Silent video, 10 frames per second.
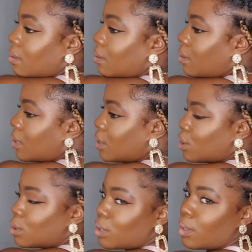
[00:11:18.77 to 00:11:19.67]
Oh,
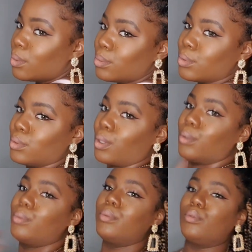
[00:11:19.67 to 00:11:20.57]
so,
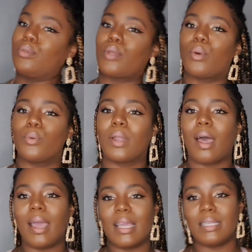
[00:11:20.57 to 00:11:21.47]
so, so
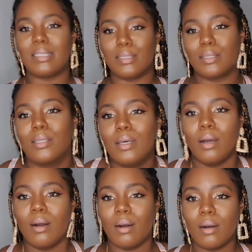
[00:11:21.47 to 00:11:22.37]
nice.
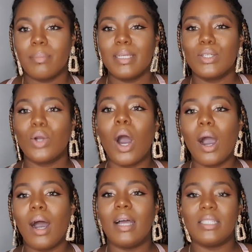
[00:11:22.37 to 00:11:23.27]
Oh my
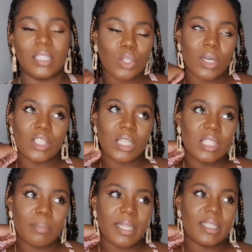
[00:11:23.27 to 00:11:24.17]
gosh, it's got
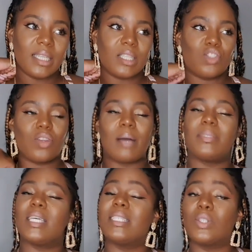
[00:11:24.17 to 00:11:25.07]
adjustability in the straps.
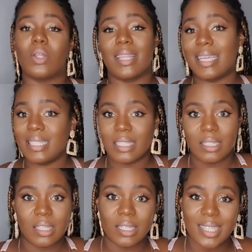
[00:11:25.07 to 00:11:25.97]
It's not the
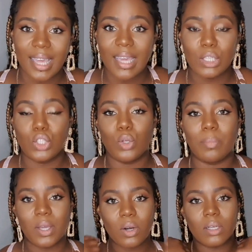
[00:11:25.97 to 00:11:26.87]
easiest thing to get into
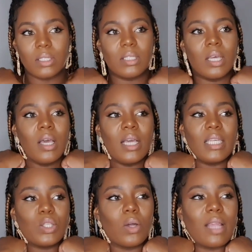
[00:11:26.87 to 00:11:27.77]
because
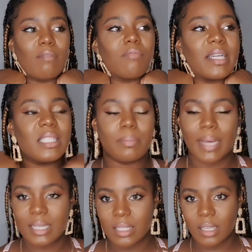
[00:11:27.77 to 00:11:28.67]
it's got that racer
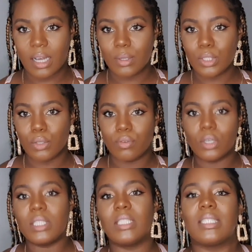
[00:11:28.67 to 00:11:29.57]
back style. So you've
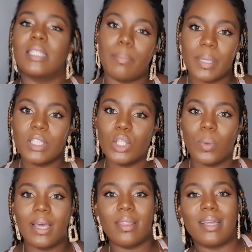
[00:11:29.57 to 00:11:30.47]
got to just step into
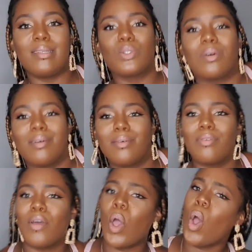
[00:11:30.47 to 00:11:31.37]
it and then sort of